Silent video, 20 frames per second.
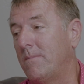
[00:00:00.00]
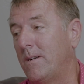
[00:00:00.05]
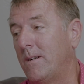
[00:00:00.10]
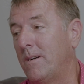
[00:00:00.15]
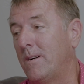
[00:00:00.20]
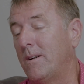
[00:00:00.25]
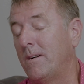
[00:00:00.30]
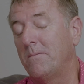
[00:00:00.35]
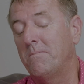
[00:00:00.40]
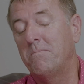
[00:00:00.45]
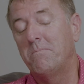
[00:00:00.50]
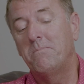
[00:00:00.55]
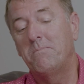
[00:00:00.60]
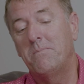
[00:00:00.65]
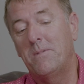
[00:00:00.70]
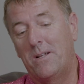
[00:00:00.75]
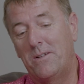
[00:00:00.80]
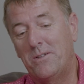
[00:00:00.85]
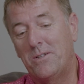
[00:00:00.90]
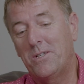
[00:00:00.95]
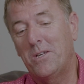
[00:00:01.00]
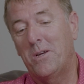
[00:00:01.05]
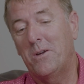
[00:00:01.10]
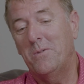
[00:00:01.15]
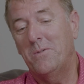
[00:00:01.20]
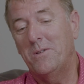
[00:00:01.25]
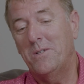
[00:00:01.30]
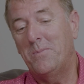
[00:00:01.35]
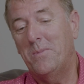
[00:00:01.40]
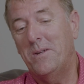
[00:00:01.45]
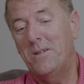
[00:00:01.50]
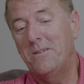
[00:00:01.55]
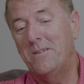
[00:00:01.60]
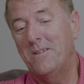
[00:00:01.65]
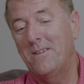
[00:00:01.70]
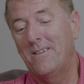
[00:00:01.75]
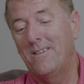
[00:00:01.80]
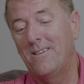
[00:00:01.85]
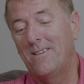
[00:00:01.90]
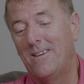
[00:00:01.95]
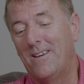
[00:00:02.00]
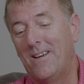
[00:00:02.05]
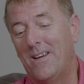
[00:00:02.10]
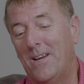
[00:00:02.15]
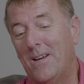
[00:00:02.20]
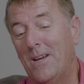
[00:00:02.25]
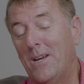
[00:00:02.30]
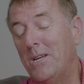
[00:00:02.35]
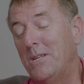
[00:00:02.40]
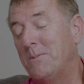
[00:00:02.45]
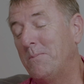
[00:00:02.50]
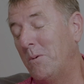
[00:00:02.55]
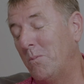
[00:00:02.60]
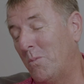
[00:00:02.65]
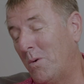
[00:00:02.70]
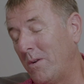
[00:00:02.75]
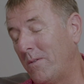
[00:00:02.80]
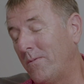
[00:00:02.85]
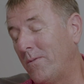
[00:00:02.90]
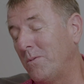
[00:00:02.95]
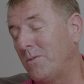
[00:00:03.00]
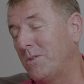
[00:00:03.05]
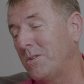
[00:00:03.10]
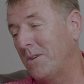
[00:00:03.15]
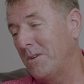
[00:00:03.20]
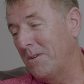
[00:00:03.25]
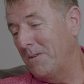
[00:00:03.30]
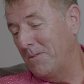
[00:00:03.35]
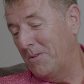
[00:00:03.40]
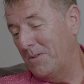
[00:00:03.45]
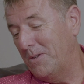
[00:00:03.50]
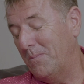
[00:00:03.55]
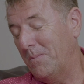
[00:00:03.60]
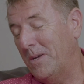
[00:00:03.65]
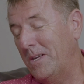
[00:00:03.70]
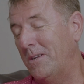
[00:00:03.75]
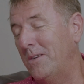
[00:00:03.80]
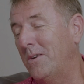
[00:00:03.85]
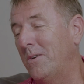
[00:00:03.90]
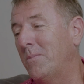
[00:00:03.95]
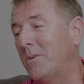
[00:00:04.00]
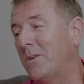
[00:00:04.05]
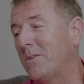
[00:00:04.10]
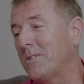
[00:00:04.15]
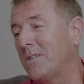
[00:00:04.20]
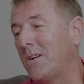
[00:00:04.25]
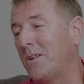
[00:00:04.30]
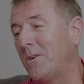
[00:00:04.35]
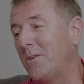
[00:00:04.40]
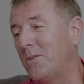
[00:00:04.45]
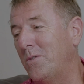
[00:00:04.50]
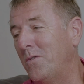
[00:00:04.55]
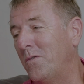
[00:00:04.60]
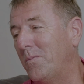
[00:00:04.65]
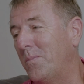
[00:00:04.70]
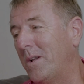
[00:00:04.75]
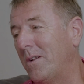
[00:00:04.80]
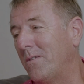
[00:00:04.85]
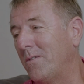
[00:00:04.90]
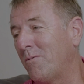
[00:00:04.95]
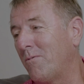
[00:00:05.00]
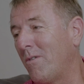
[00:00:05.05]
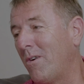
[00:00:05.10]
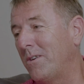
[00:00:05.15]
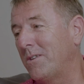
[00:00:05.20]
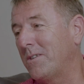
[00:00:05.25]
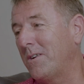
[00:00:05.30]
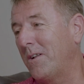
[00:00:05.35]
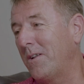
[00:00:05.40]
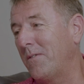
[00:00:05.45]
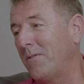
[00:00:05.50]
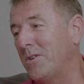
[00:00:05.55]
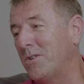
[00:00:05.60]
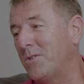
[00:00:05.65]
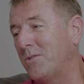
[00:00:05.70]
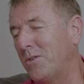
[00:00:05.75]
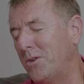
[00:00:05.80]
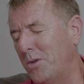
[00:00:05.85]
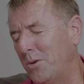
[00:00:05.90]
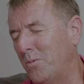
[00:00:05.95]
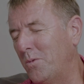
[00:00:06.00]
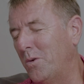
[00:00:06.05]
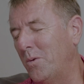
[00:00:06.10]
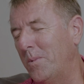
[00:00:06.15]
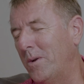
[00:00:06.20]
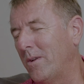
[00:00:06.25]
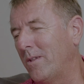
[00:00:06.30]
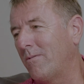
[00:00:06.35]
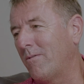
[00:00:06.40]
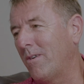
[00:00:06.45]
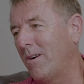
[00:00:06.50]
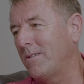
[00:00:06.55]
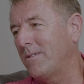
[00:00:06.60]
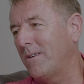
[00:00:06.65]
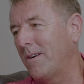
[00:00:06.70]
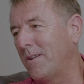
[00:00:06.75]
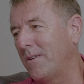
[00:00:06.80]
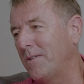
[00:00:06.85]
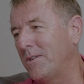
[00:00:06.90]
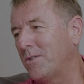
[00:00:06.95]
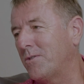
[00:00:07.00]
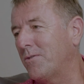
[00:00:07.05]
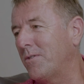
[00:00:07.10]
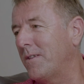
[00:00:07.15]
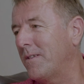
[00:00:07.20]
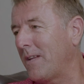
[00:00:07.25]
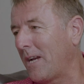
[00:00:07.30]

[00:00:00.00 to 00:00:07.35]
and so it's been wonderful to meet you, because I know you've been on the right side of history. You will be on the right side of history.